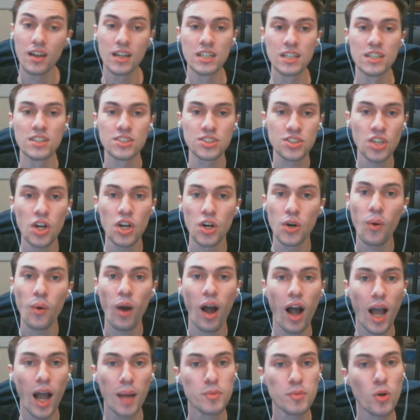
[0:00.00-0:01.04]
So
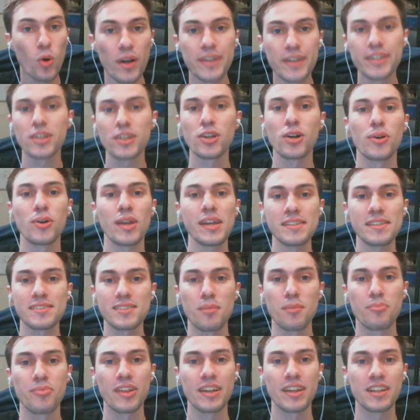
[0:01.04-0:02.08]
I'm going to go get
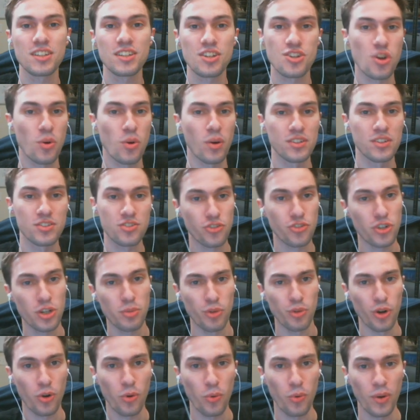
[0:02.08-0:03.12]
something to show on stream
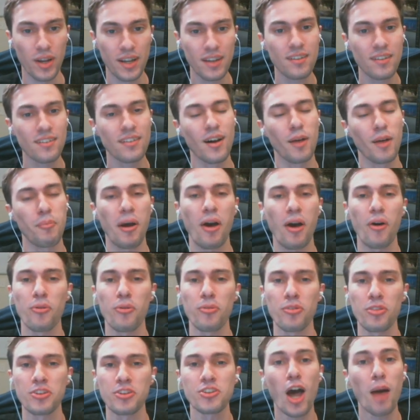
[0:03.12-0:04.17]
real quick about
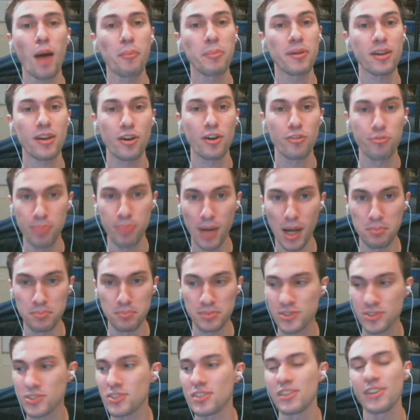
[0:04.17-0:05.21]
the topic of
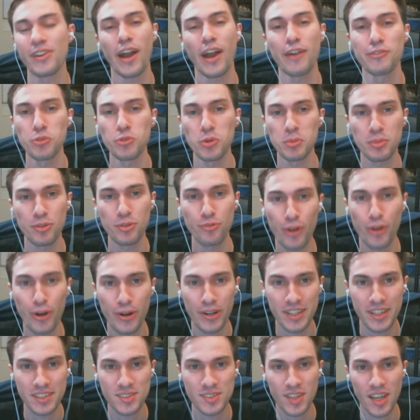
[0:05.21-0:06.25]
pumps. Everyone be very
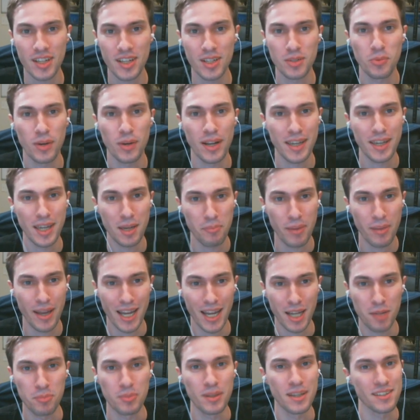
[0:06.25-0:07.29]
excited when I get
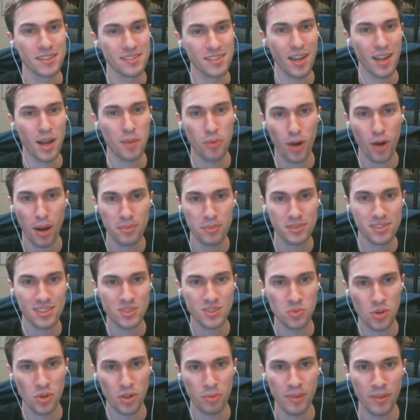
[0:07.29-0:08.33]
back, because I promise it's
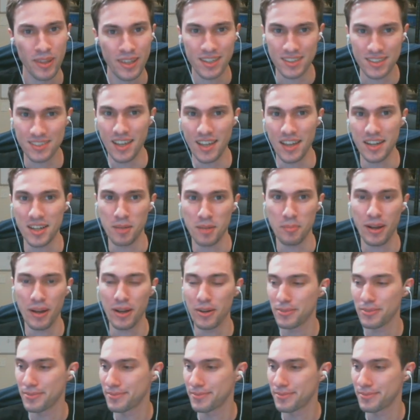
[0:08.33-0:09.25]
worth being excited about.